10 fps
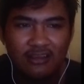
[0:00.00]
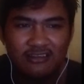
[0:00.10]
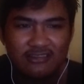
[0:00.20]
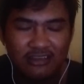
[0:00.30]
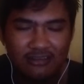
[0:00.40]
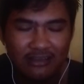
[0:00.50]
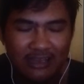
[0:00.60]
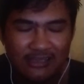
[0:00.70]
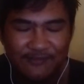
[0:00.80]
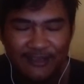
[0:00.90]

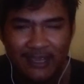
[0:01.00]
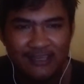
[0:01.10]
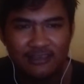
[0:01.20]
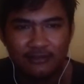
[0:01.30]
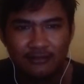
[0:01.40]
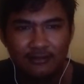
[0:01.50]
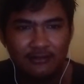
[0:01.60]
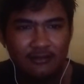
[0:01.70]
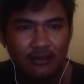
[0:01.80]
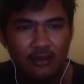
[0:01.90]
classification.
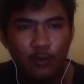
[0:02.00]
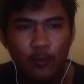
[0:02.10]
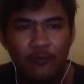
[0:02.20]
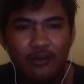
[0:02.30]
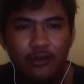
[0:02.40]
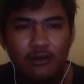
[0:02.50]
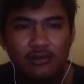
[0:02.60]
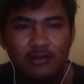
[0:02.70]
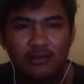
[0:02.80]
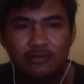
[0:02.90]
4.
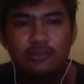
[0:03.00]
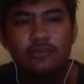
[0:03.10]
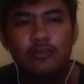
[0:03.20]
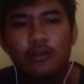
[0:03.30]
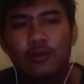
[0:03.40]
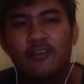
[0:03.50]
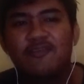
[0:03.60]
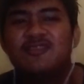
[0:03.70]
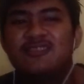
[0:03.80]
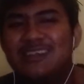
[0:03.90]
The score of
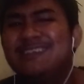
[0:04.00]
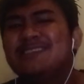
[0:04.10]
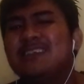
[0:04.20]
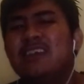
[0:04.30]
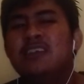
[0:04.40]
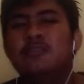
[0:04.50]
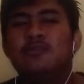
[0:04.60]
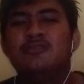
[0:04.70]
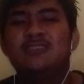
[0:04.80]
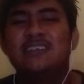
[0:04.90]
60 to
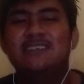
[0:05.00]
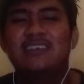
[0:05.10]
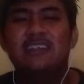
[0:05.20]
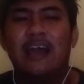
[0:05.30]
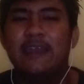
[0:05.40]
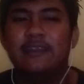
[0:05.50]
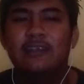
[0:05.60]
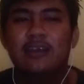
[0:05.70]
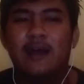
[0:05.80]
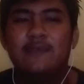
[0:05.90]
69
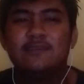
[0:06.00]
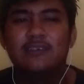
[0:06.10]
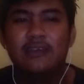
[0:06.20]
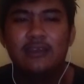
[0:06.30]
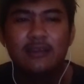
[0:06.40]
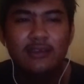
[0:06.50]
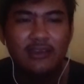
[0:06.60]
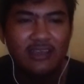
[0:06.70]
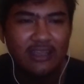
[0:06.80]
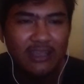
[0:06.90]
as
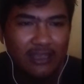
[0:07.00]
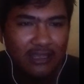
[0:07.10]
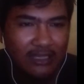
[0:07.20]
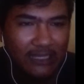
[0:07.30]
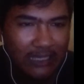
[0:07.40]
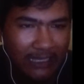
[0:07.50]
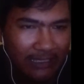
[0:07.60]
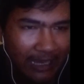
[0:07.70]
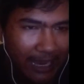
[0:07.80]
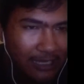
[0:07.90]

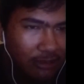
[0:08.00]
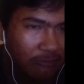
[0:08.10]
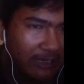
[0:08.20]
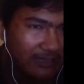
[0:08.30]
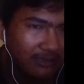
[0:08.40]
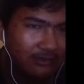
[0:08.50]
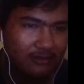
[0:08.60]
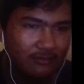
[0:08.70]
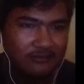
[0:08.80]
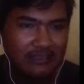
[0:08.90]
uneducated
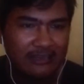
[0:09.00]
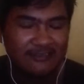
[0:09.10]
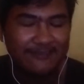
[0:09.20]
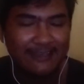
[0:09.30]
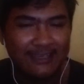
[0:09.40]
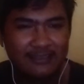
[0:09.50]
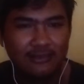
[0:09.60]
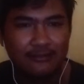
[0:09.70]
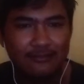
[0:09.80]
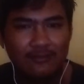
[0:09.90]
classification.
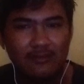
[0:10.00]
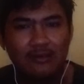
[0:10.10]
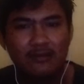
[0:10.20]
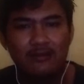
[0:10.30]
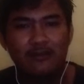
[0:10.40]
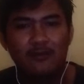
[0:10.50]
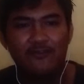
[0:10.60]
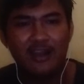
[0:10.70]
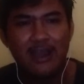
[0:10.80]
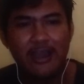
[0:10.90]

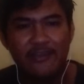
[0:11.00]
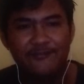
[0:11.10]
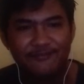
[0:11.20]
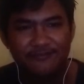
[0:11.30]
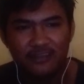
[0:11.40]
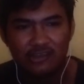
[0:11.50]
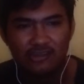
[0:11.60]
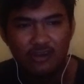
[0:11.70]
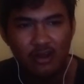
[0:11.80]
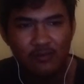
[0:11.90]
5. The
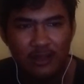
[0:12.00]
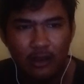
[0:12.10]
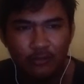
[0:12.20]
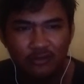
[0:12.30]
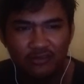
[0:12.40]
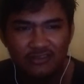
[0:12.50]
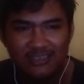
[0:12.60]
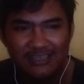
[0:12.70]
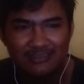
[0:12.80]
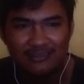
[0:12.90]
score below to
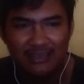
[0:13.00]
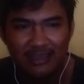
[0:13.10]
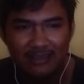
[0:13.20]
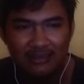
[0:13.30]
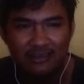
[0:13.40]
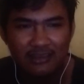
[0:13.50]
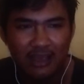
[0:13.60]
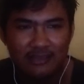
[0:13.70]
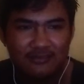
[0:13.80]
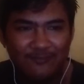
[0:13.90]
60
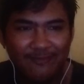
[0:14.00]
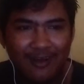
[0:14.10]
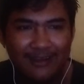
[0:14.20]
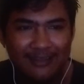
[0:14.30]
as failing